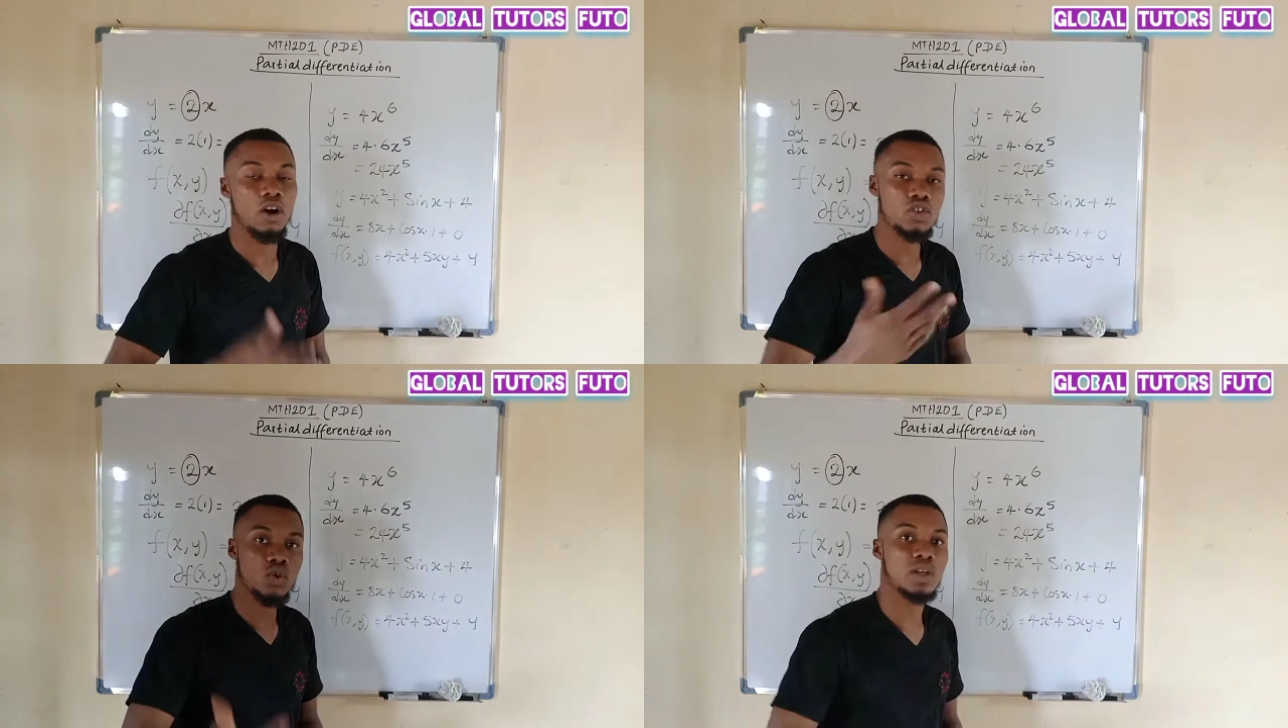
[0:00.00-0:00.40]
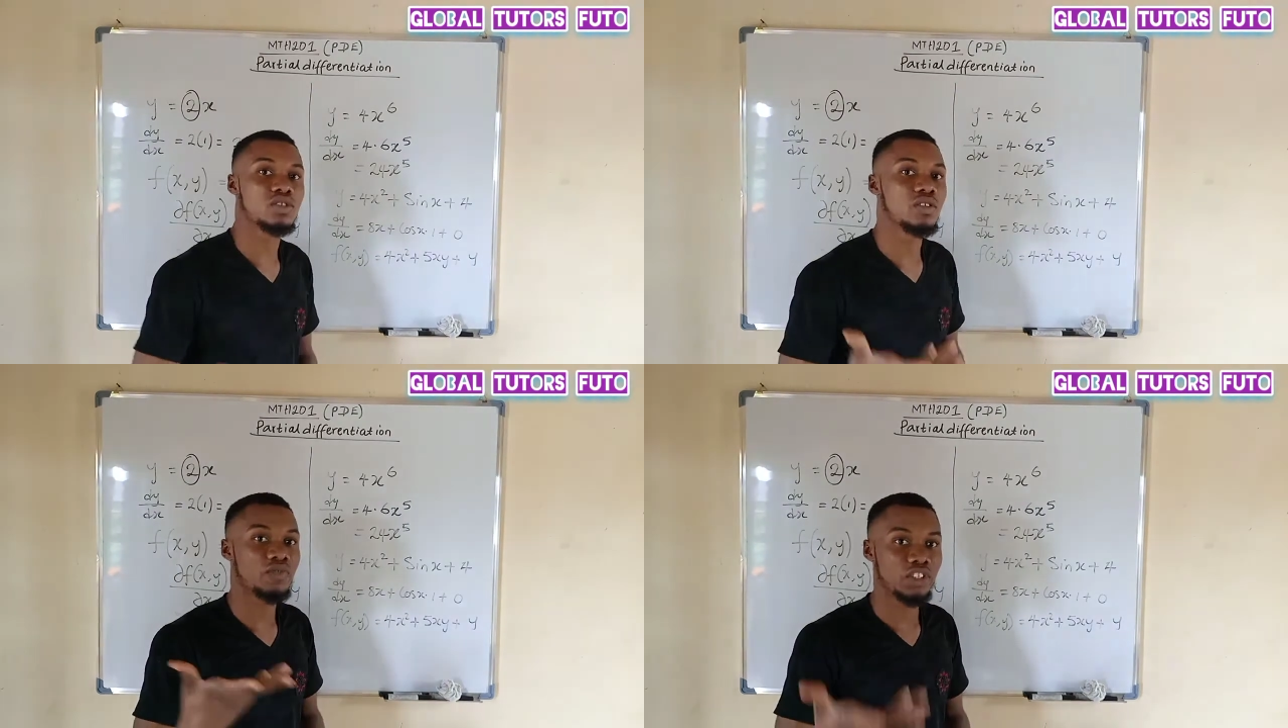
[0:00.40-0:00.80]
also want
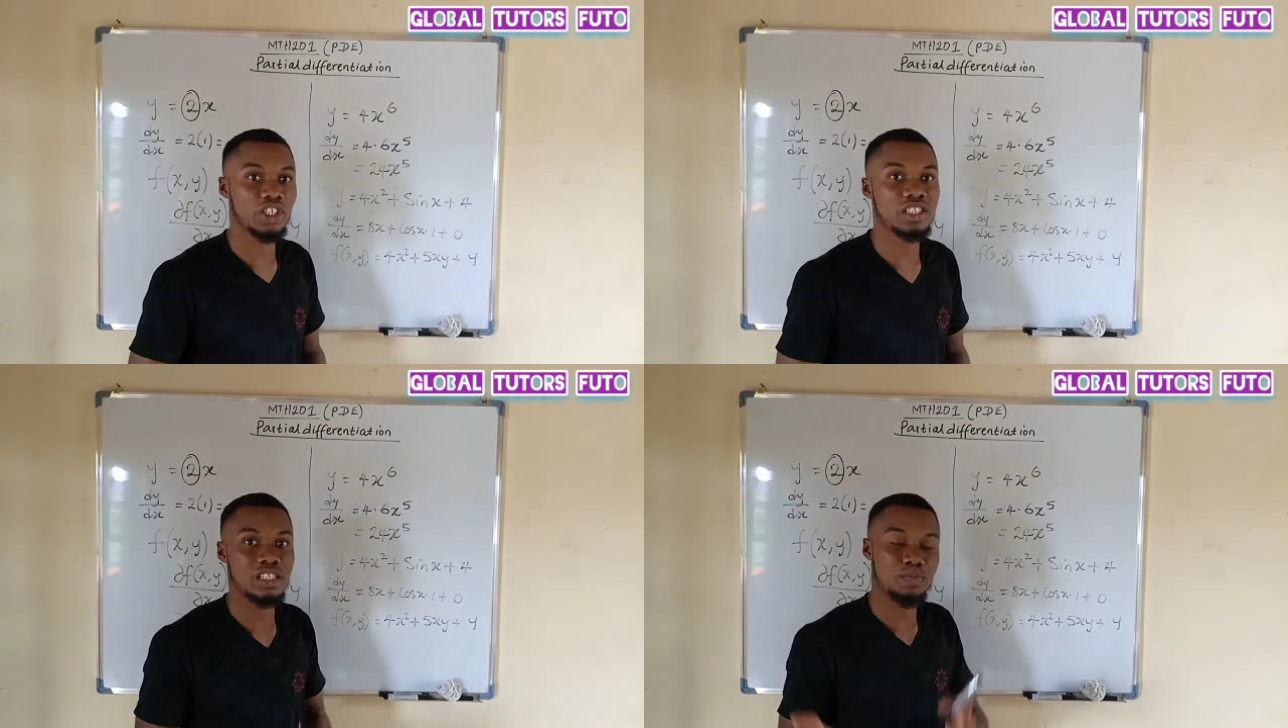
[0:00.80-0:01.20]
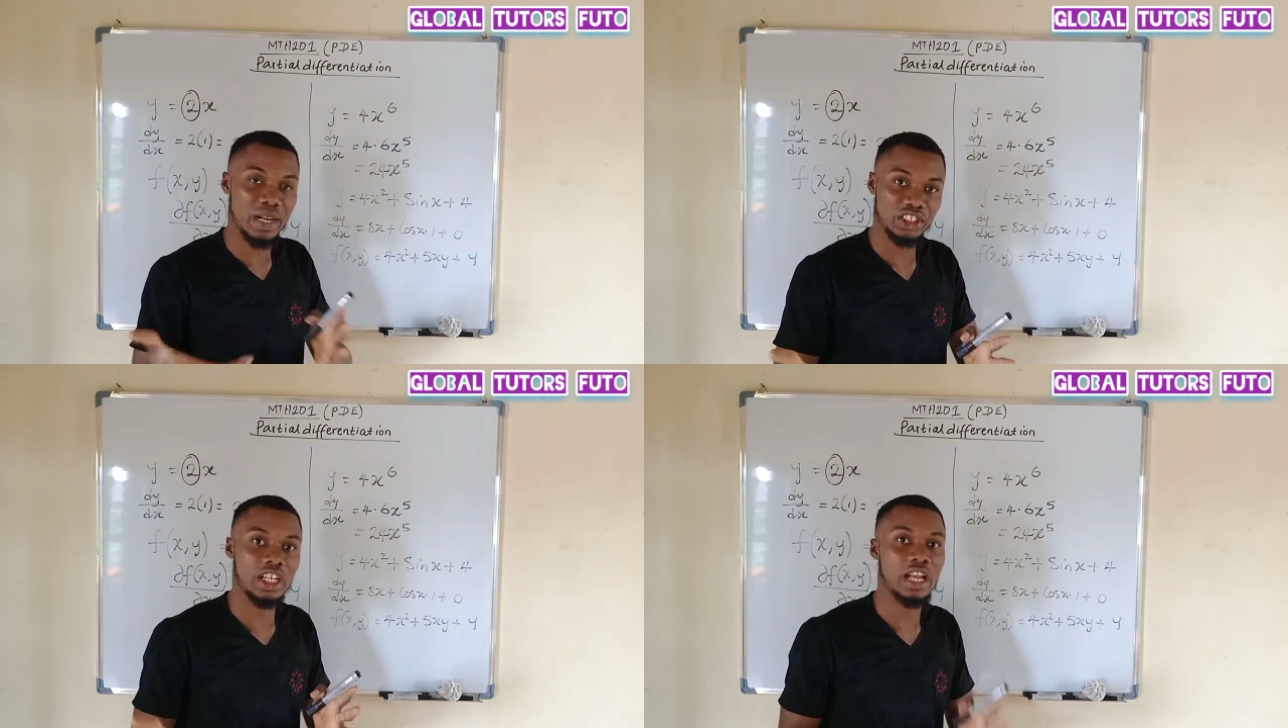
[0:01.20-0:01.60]
to differentiate it
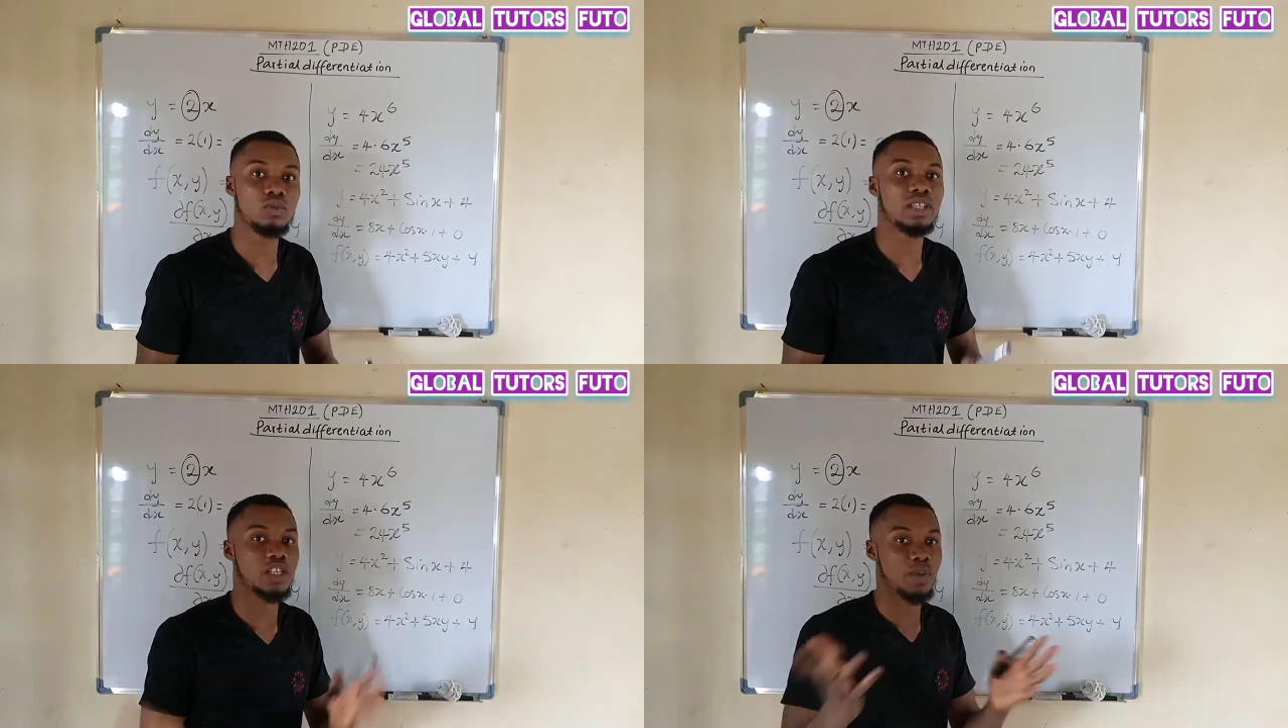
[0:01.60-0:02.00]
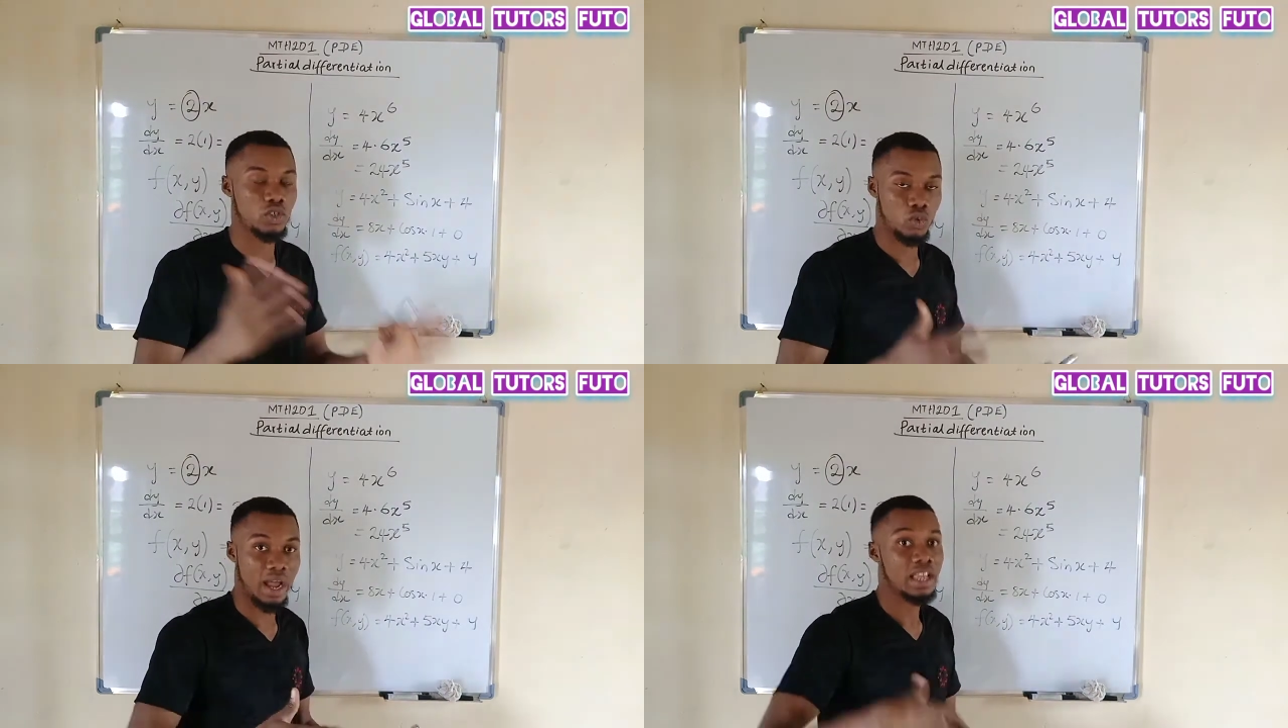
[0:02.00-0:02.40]
partially with respect
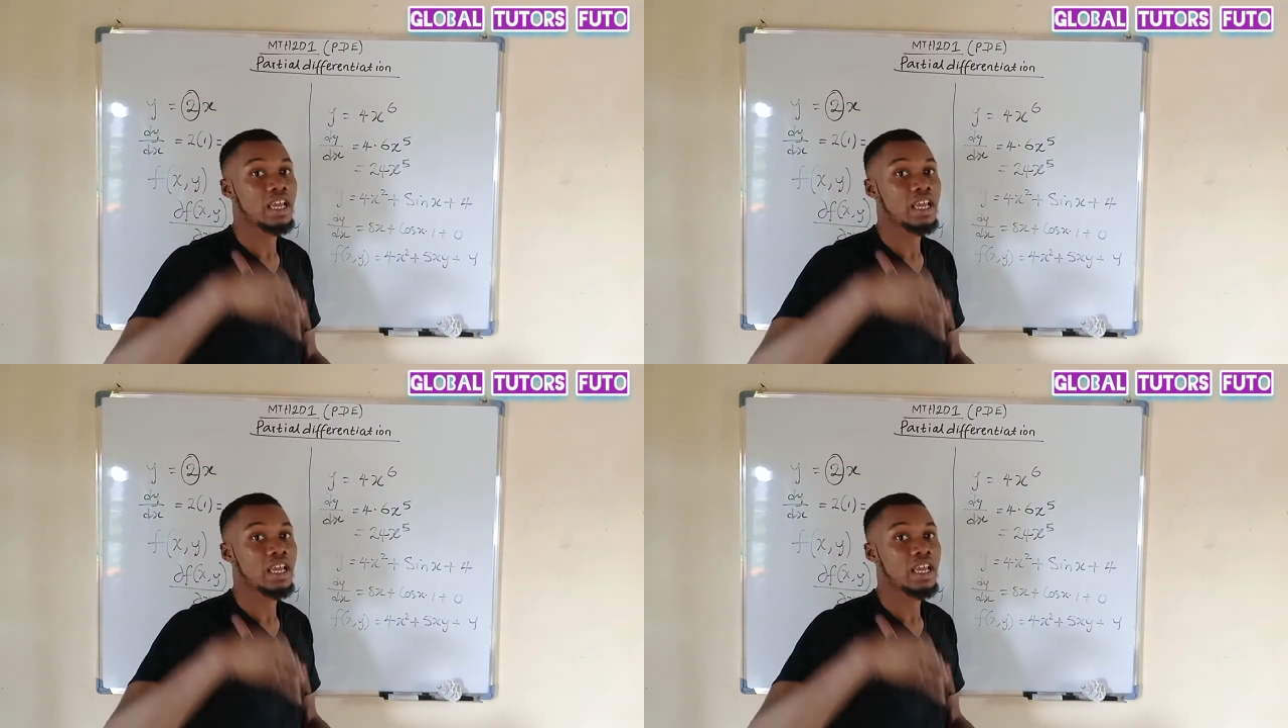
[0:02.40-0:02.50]
to y.